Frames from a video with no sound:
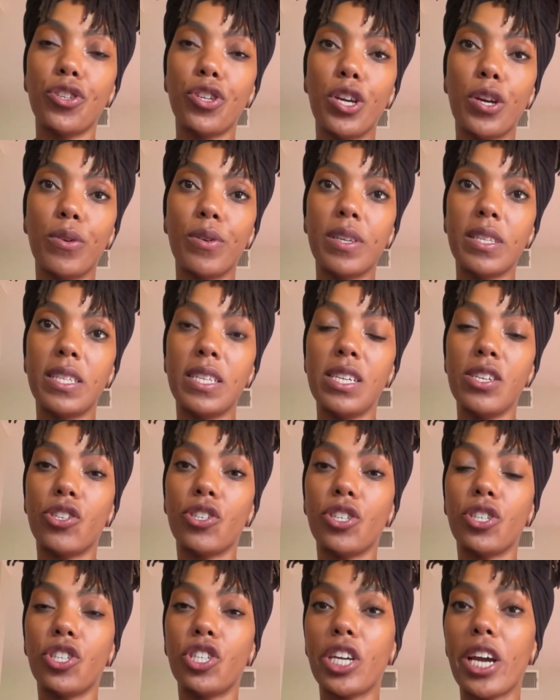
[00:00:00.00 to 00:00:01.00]
yoga
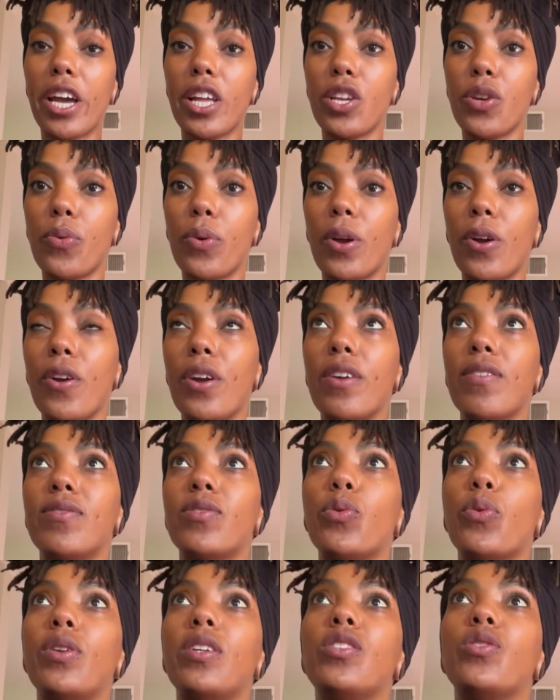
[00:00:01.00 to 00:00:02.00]
teacher January of
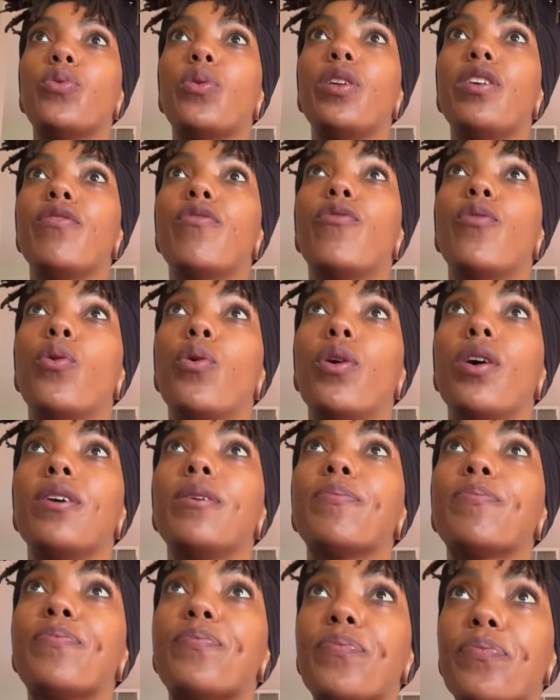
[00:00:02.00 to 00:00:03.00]

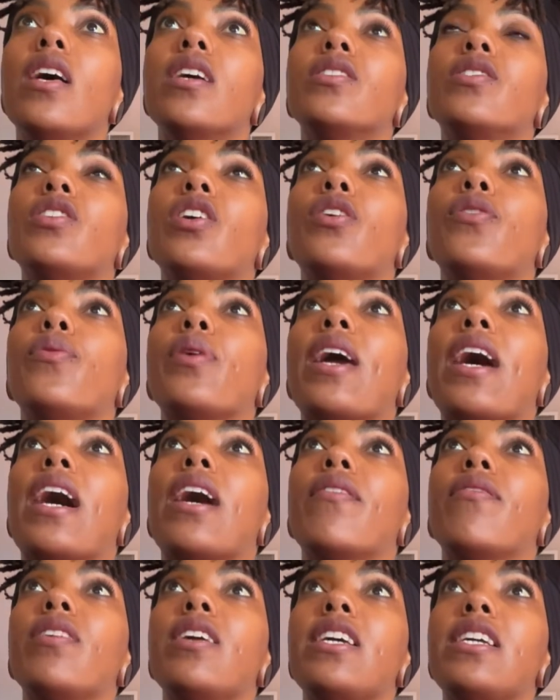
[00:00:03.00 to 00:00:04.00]
2024. So we
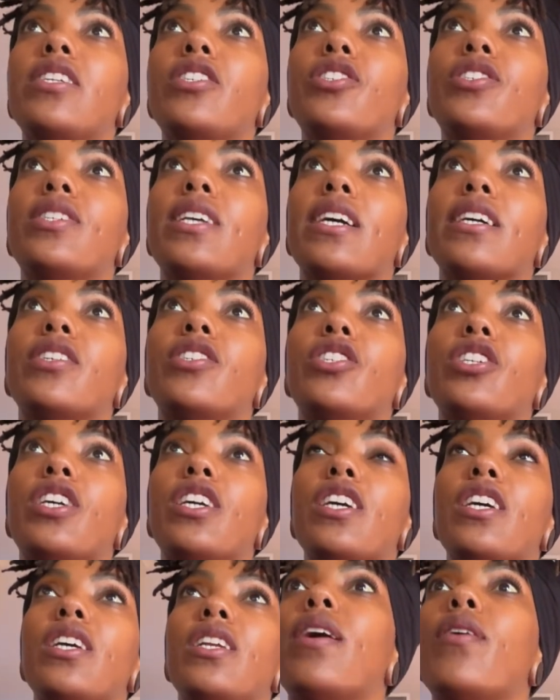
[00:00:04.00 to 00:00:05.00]
have each
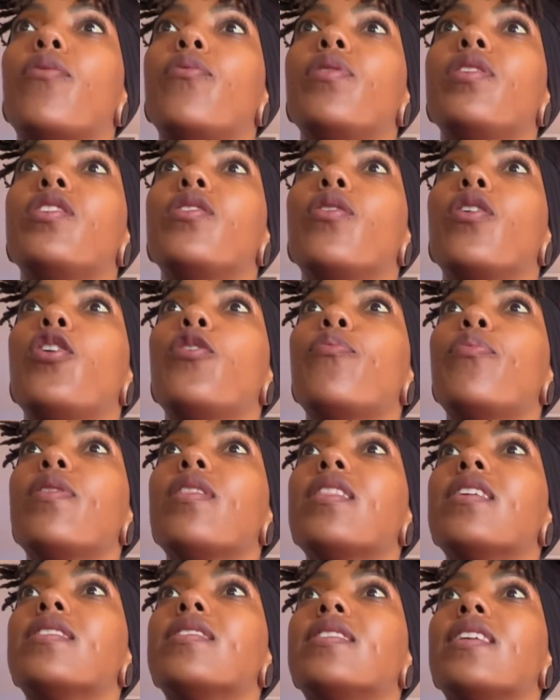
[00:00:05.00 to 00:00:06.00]
section. When you
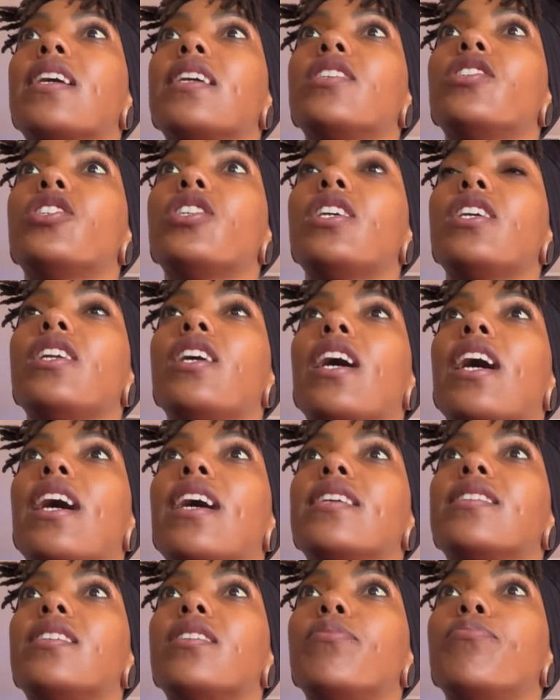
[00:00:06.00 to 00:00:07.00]
open the section, it
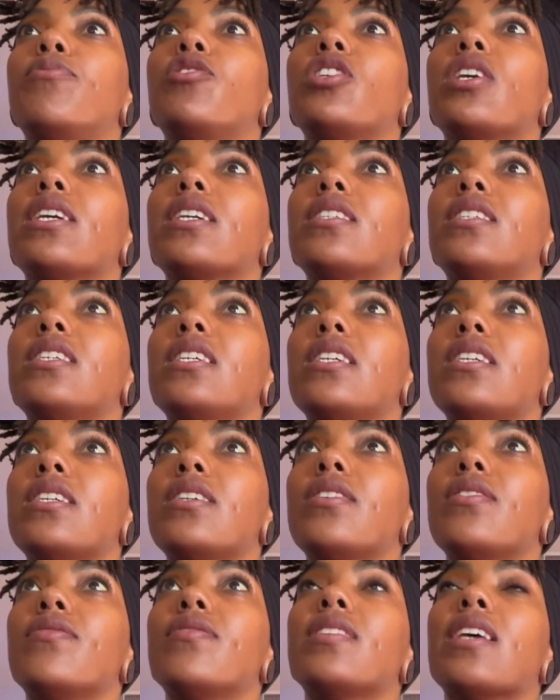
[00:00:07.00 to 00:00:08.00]
has
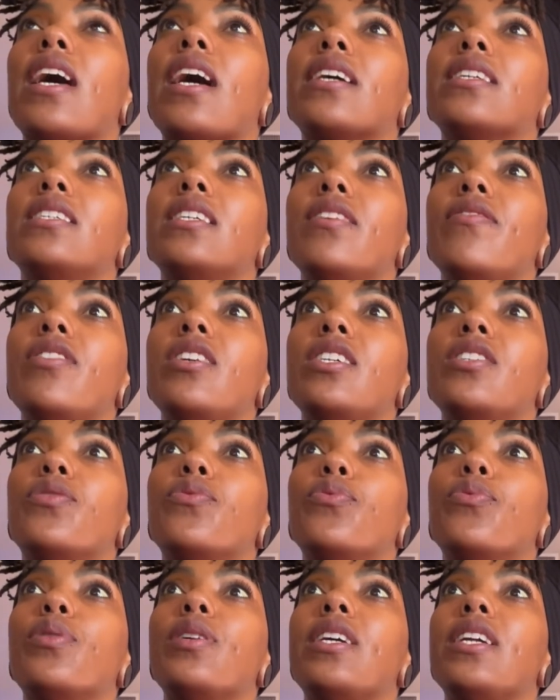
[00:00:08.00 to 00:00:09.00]
objectives, activities,
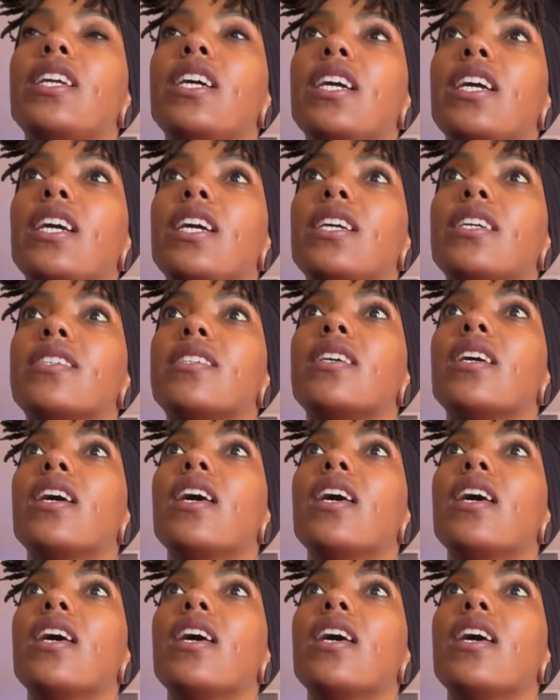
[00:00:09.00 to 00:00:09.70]
readings,